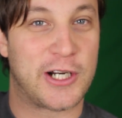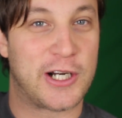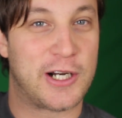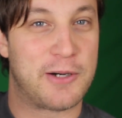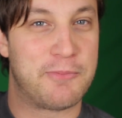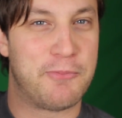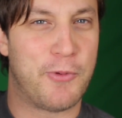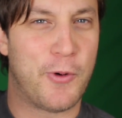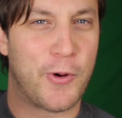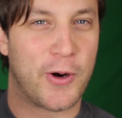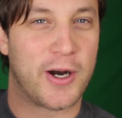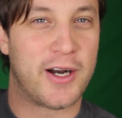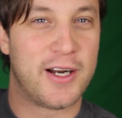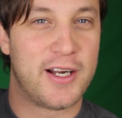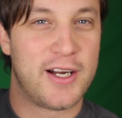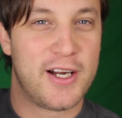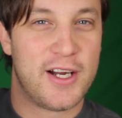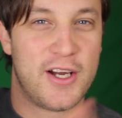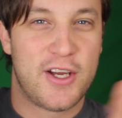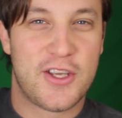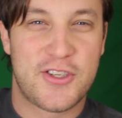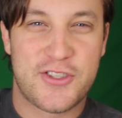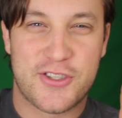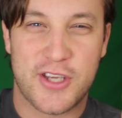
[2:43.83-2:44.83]
her more.
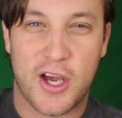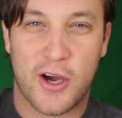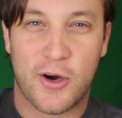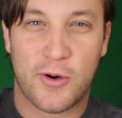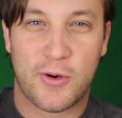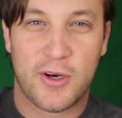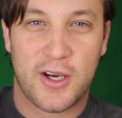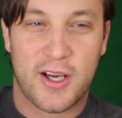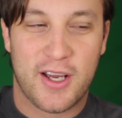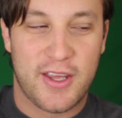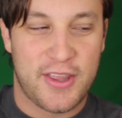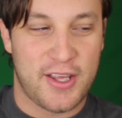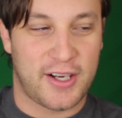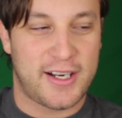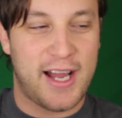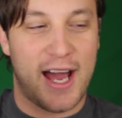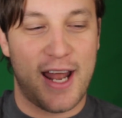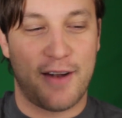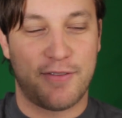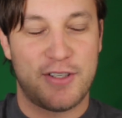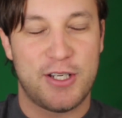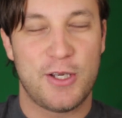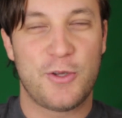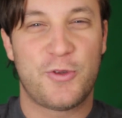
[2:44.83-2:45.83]
So they're
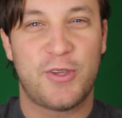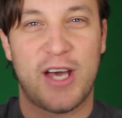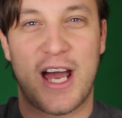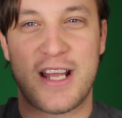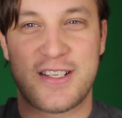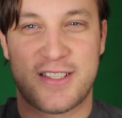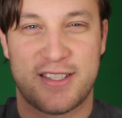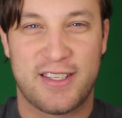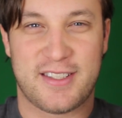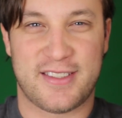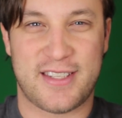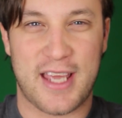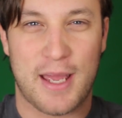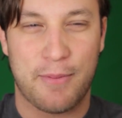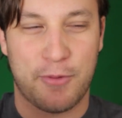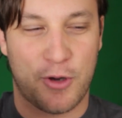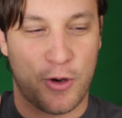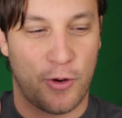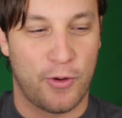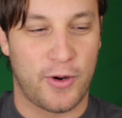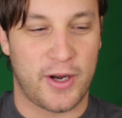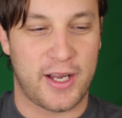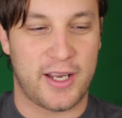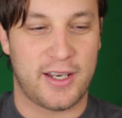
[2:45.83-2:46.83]
kind of two sides of the same
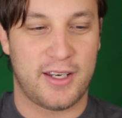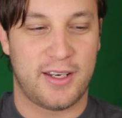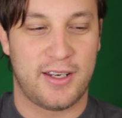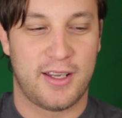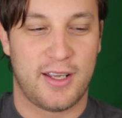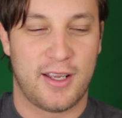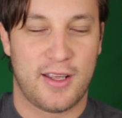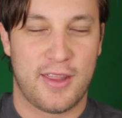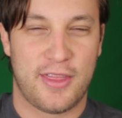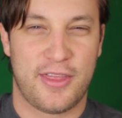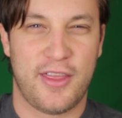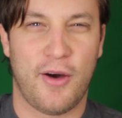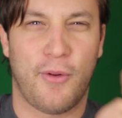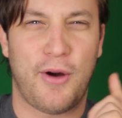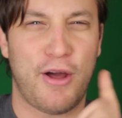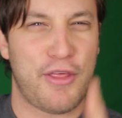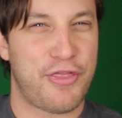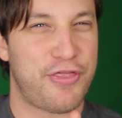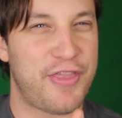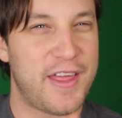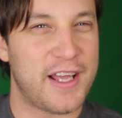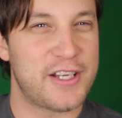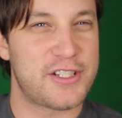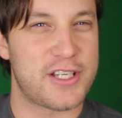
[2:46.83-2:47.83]
coin, though I
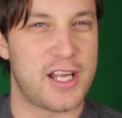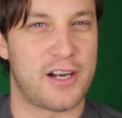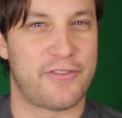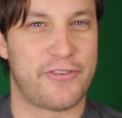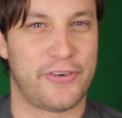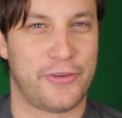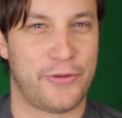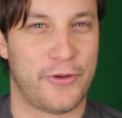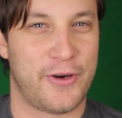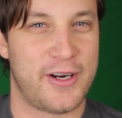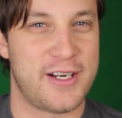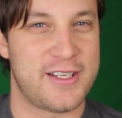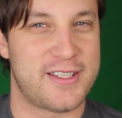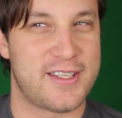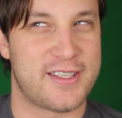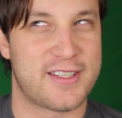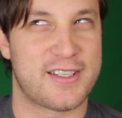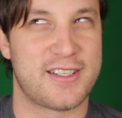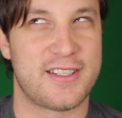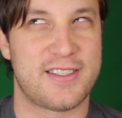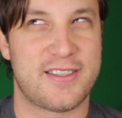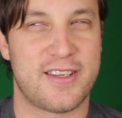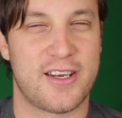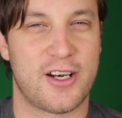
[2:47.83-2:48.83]
think Jennifer Lawrence is
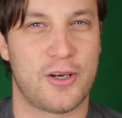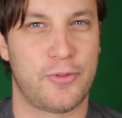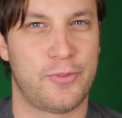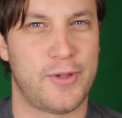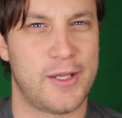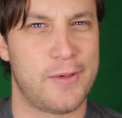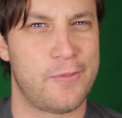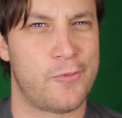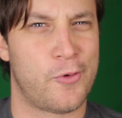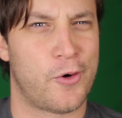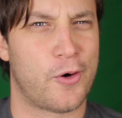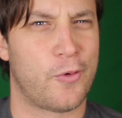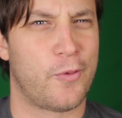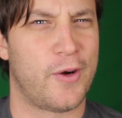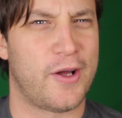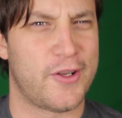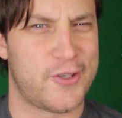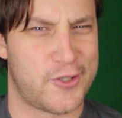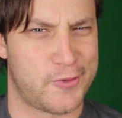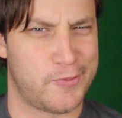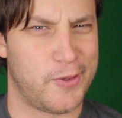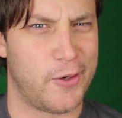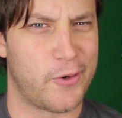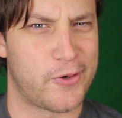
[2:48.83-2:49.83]
considerably more
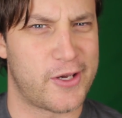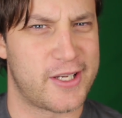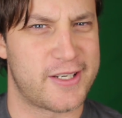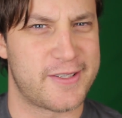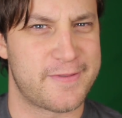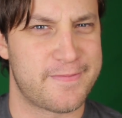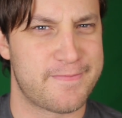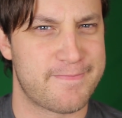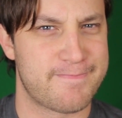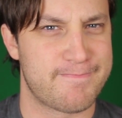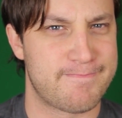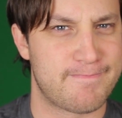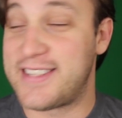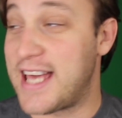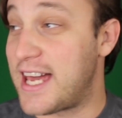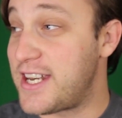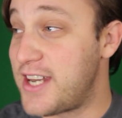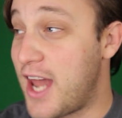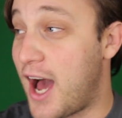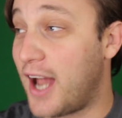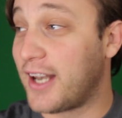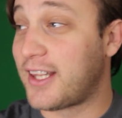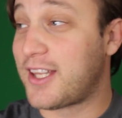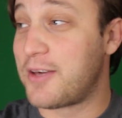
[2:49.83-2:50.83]
well-spoken. Is
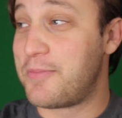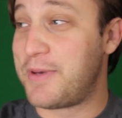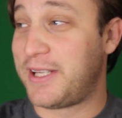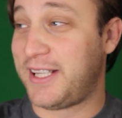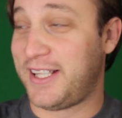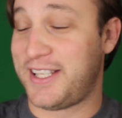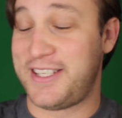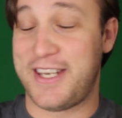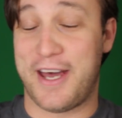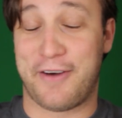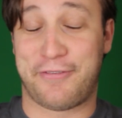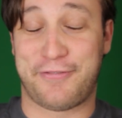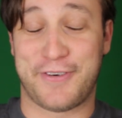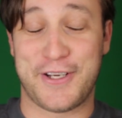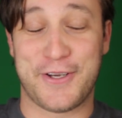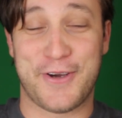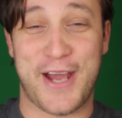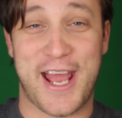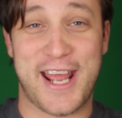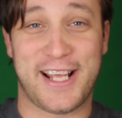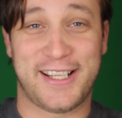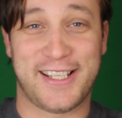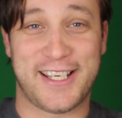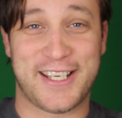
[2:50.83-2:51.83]
that non-committal enough for
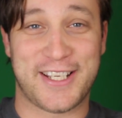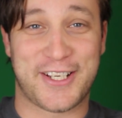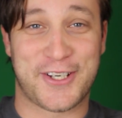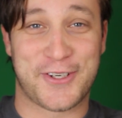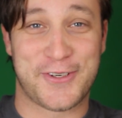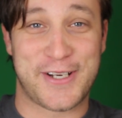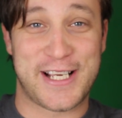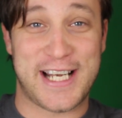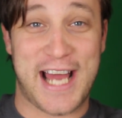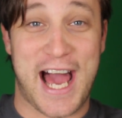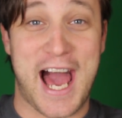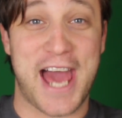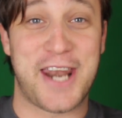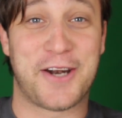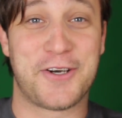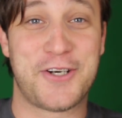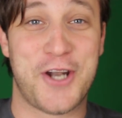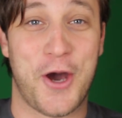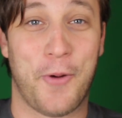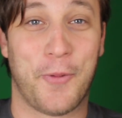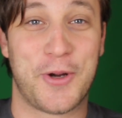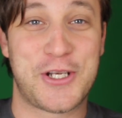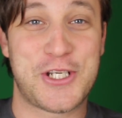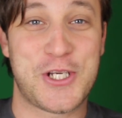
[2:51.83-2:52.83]
you, Haley and Karina? I
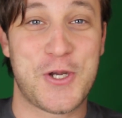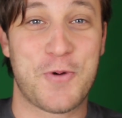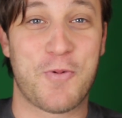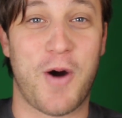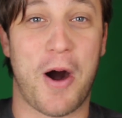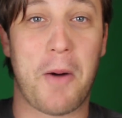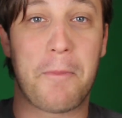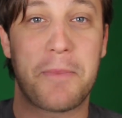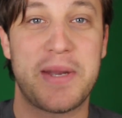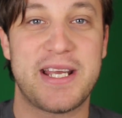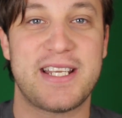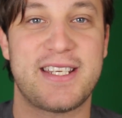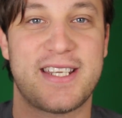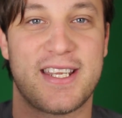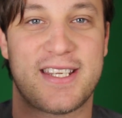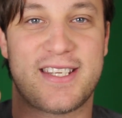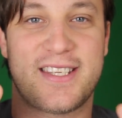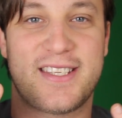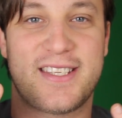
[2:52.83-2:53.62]
don't know what you want me to